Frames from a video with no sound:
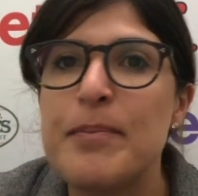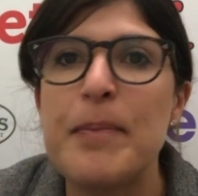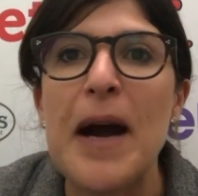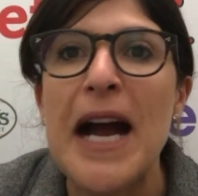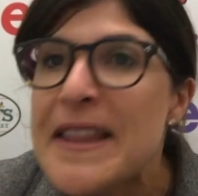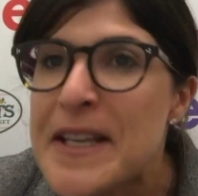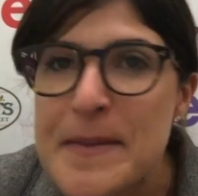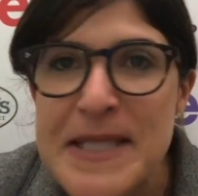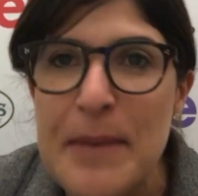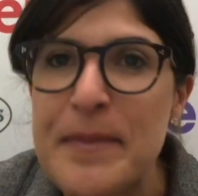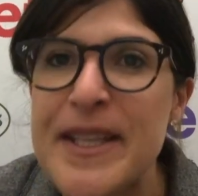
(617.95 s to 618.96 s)
buy them
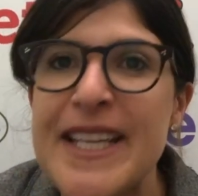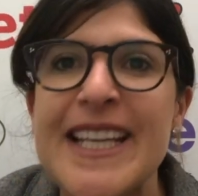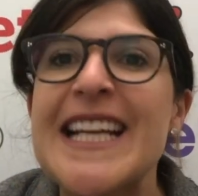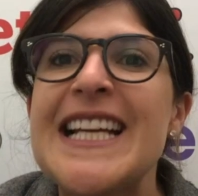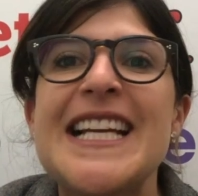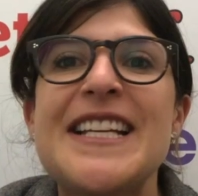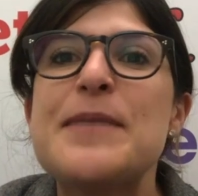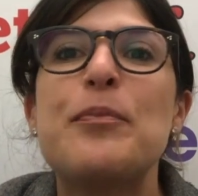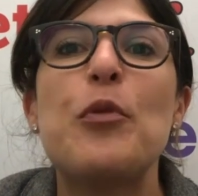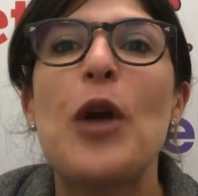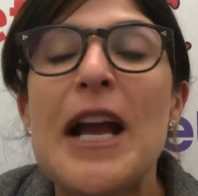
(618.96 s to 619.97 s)
something,
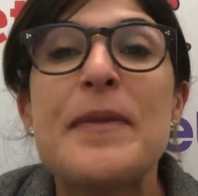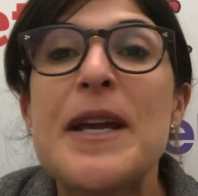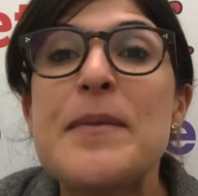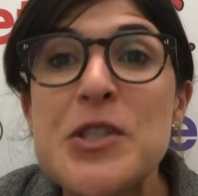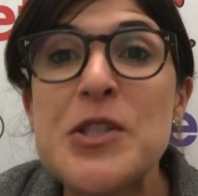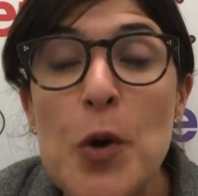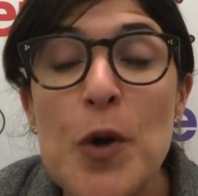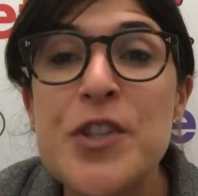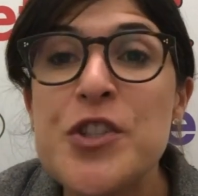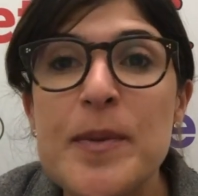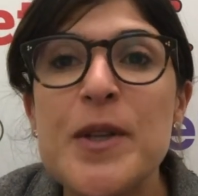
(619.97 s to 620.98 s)
just bribe them to
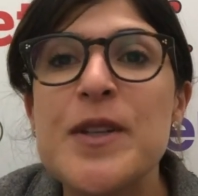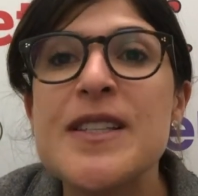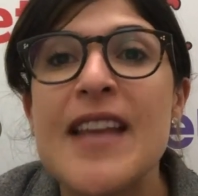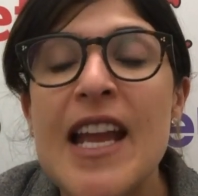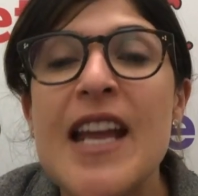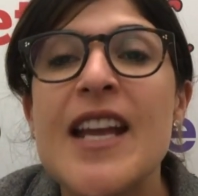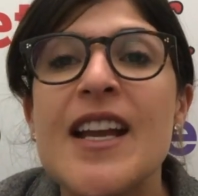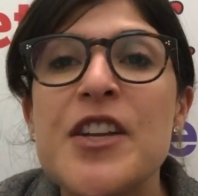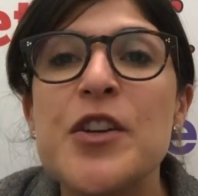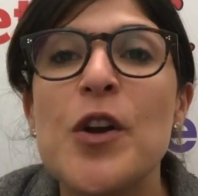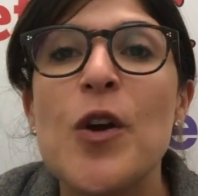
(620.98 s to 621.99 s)
talk to you, because
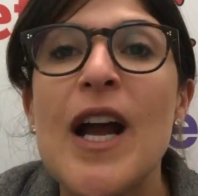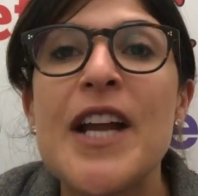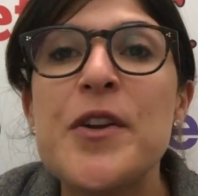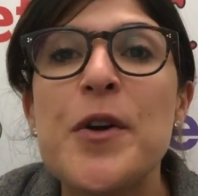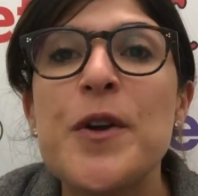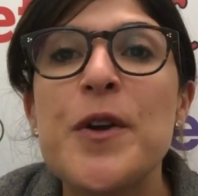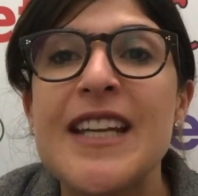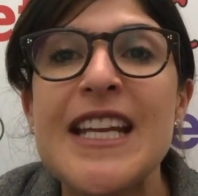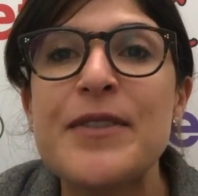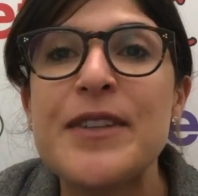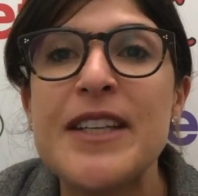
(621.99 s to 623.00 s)
I know
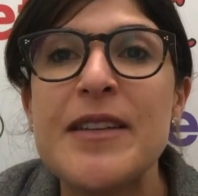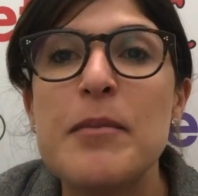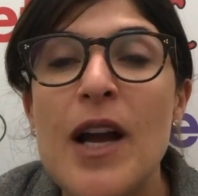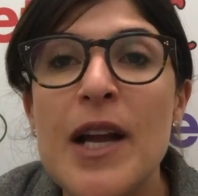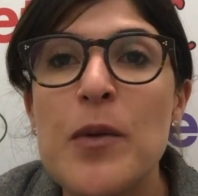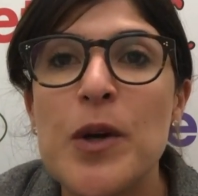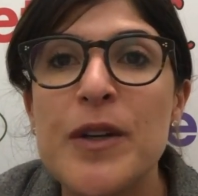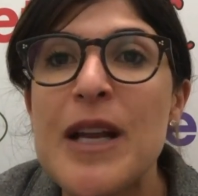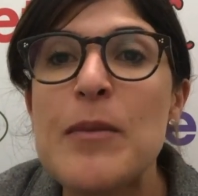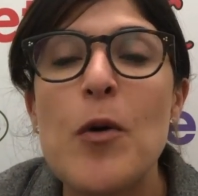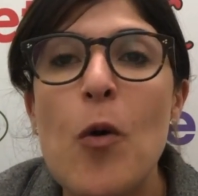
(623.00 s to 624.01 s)
that even in my world,
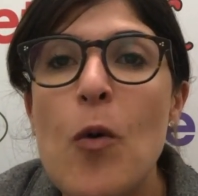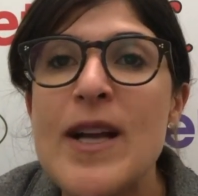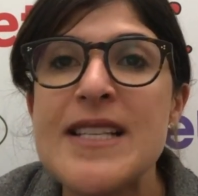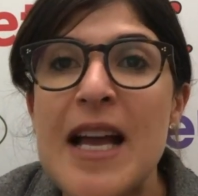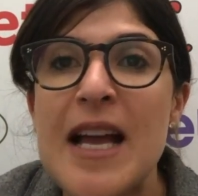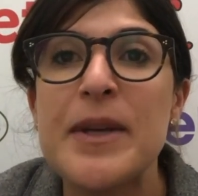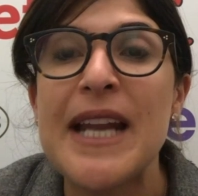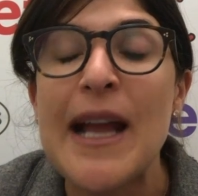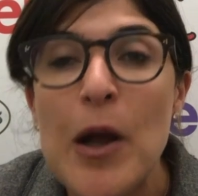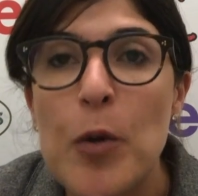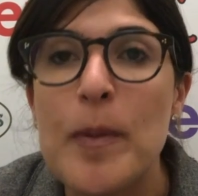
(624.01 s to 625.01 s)
I'm always happy to
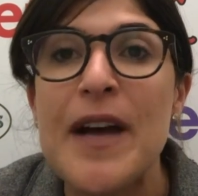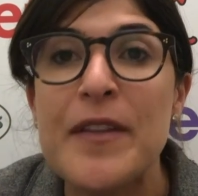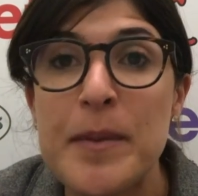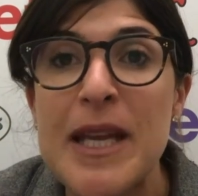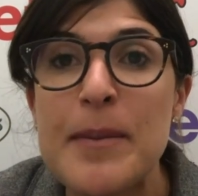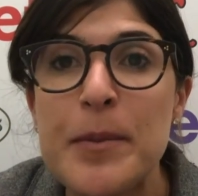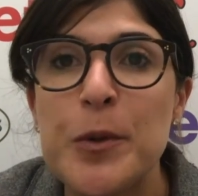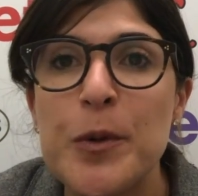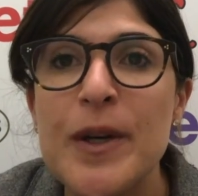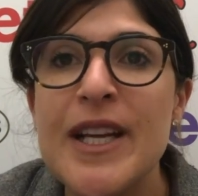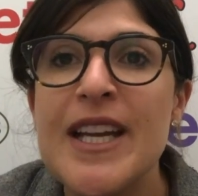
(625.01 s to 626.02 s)
help other
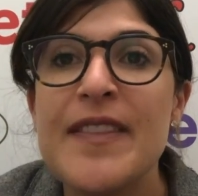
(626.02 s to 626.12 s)
people